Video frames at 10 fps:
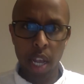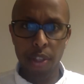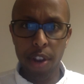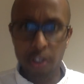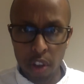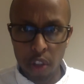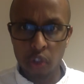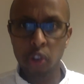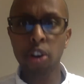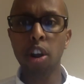There's a
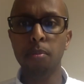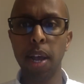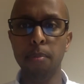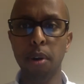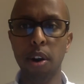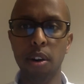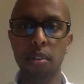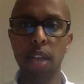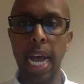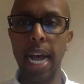concern on my
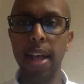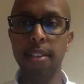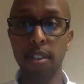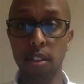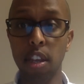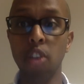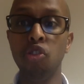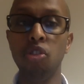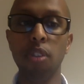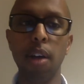part as a
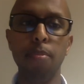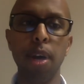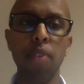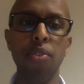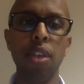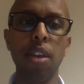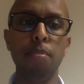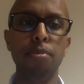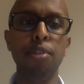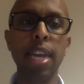teacher about
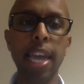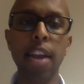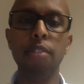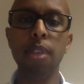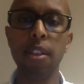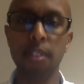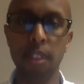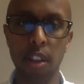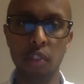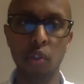the
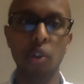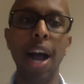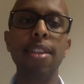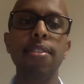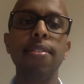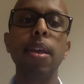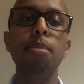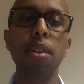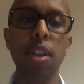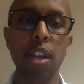precariousness or
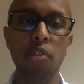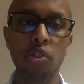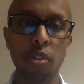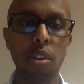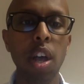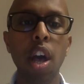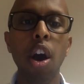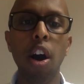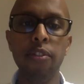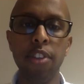unstable nature
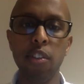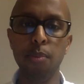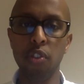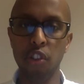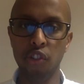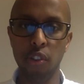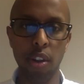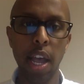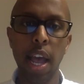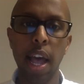of this
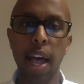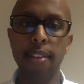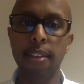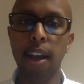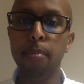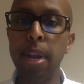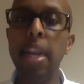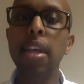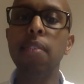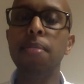position, as I
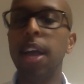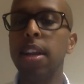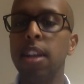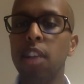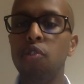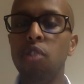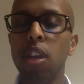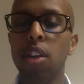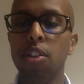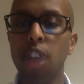believe that an
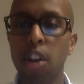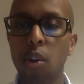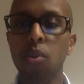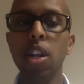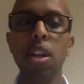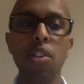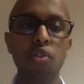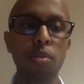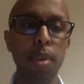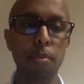educator not only
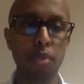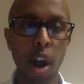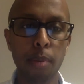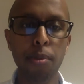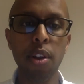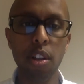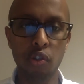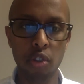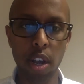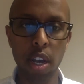needs to be properly
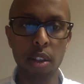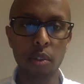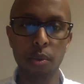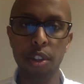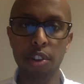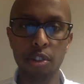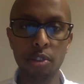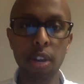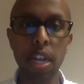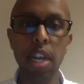trained with a
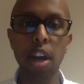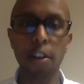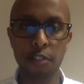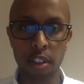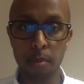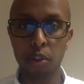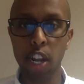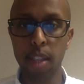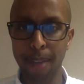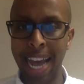degree of
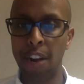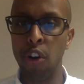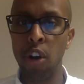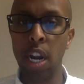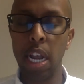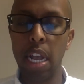subject matter